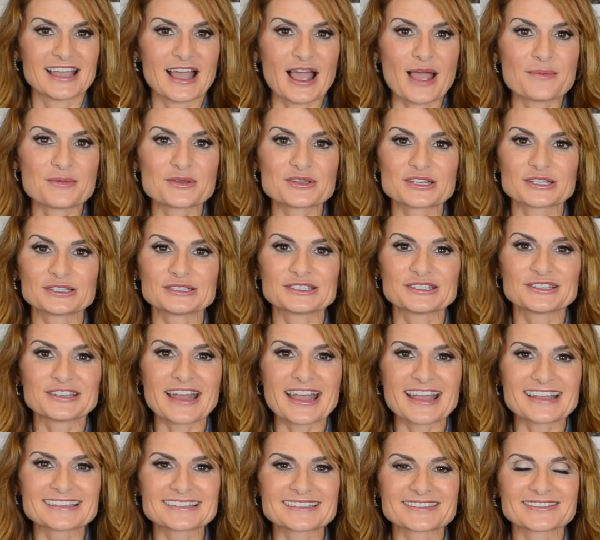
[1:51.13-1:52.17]
I'm Michelle
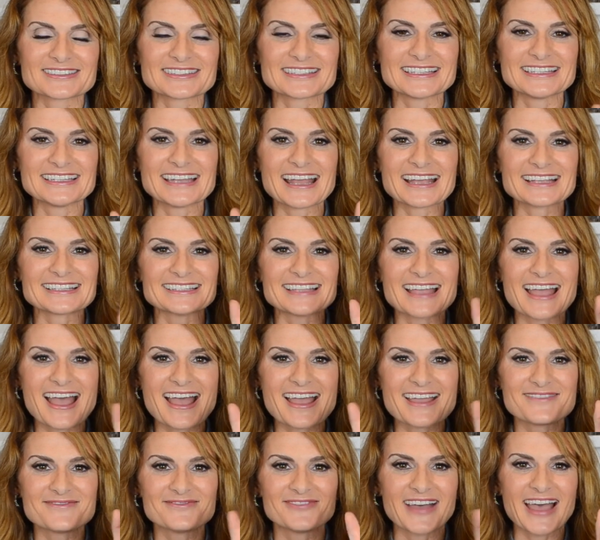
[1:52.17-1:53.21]
Dudash. We'll see you next
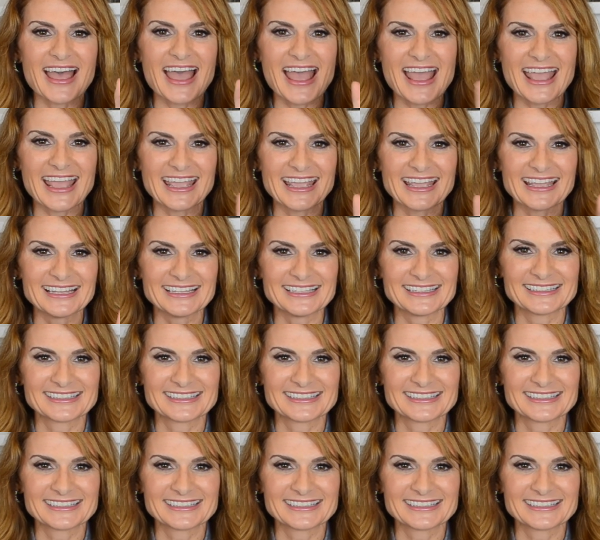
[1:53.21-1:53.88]
time. Bye.